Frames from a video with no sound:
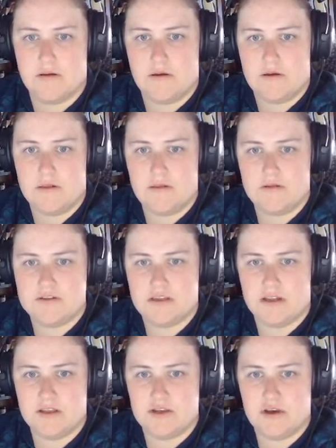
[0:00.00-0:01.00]
There's the
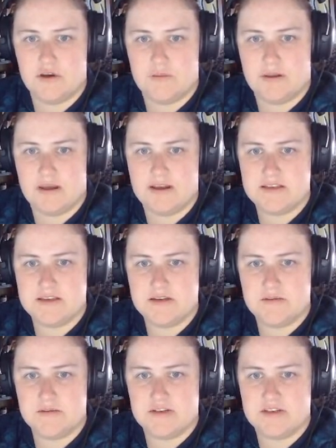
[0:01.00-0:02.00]
Lateau Plaza,
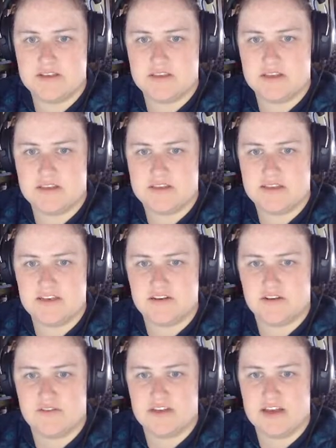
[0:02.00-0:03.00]
which is the center
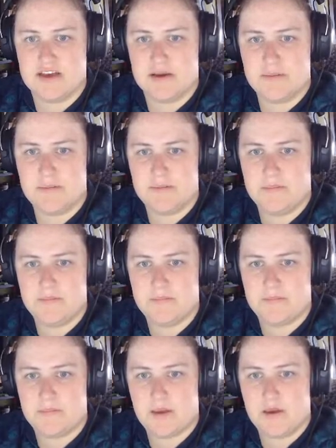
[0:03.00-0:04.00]
of town,
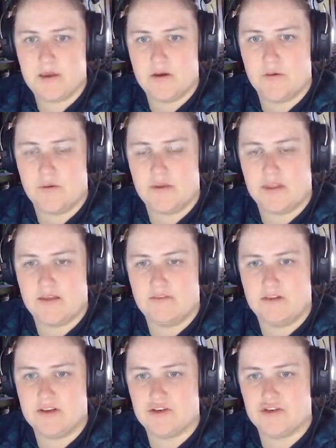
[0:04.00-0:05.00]
where the
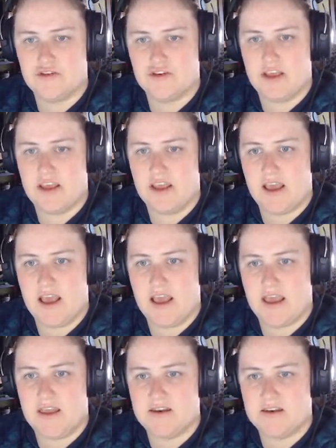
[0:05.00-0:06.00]
lovely tree
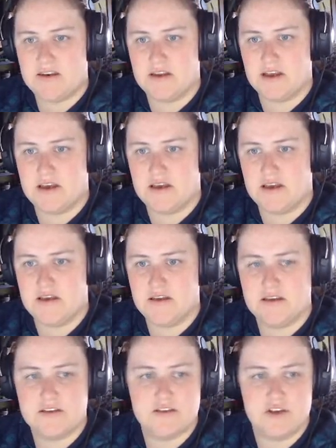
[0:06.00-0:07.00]
and
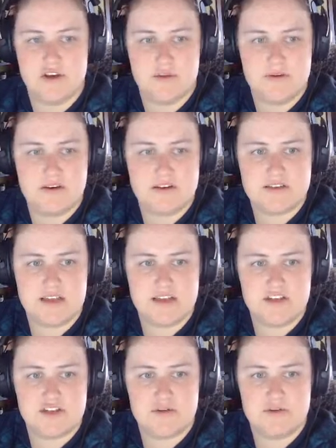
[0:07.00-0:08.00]
serpent
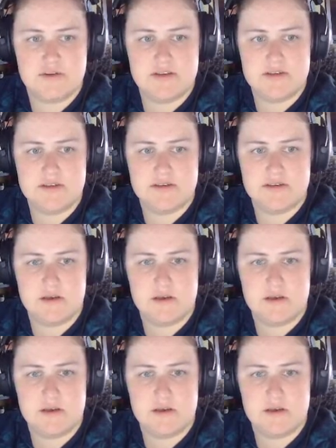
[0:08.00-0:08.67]
statue is.